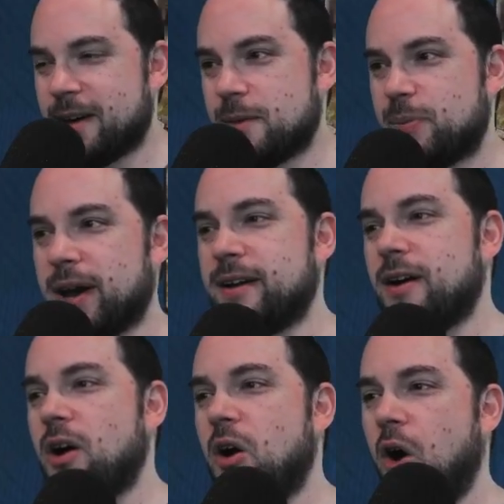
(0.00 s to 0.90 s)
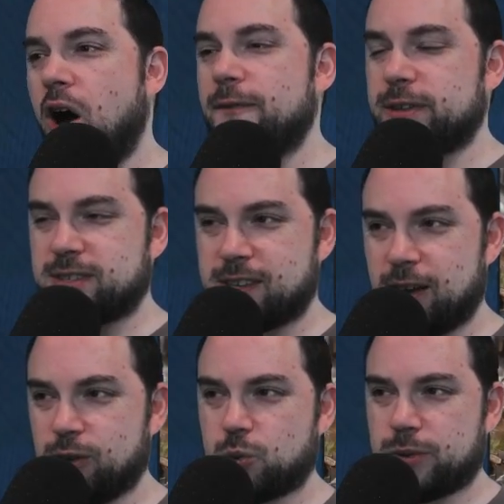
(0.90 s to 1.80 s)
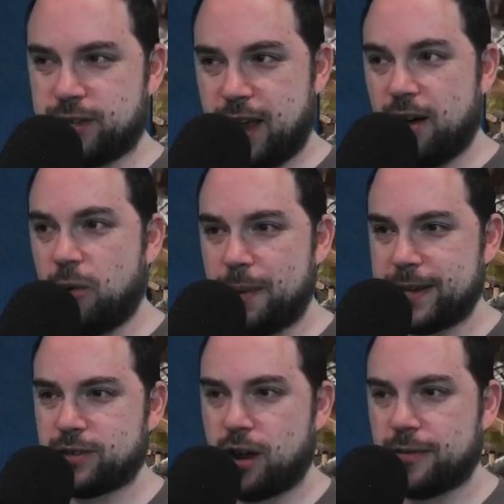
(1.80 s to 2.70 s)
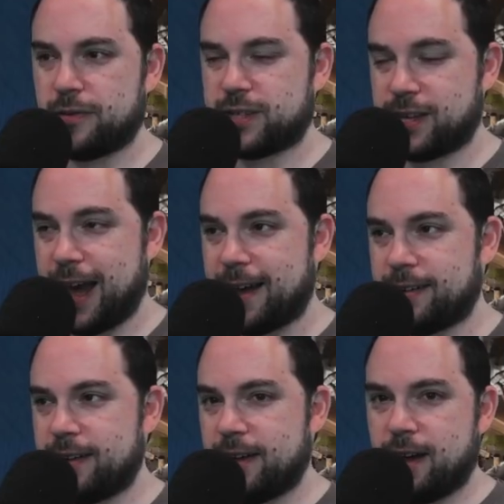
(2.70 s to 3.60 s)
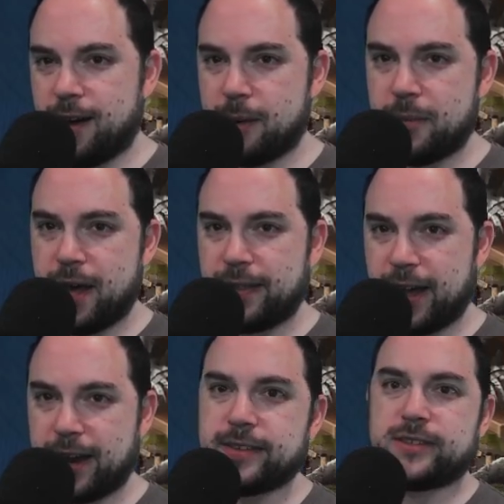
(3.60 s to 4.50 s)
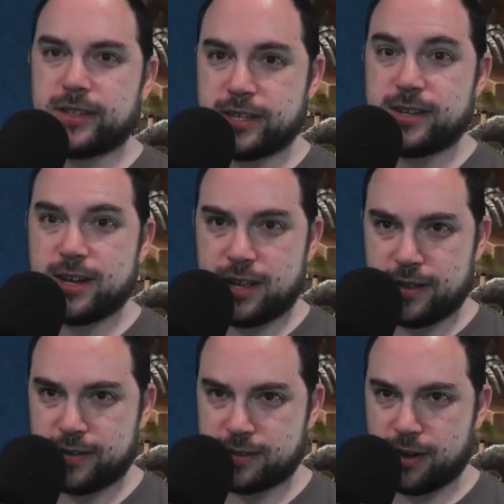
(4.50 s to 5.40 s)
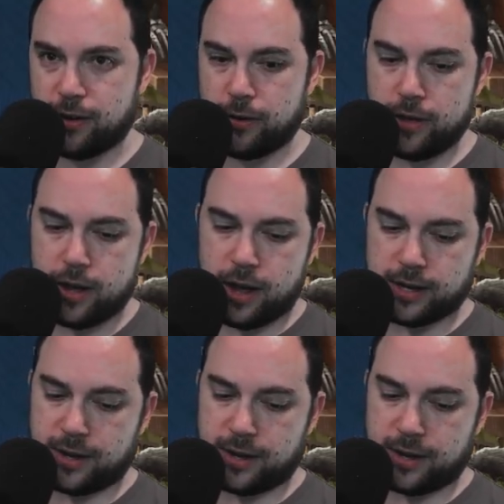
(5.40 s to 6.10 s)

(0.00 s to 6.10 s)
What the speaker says: but often skills will scale based off of a stat, and that is listed in the skill. To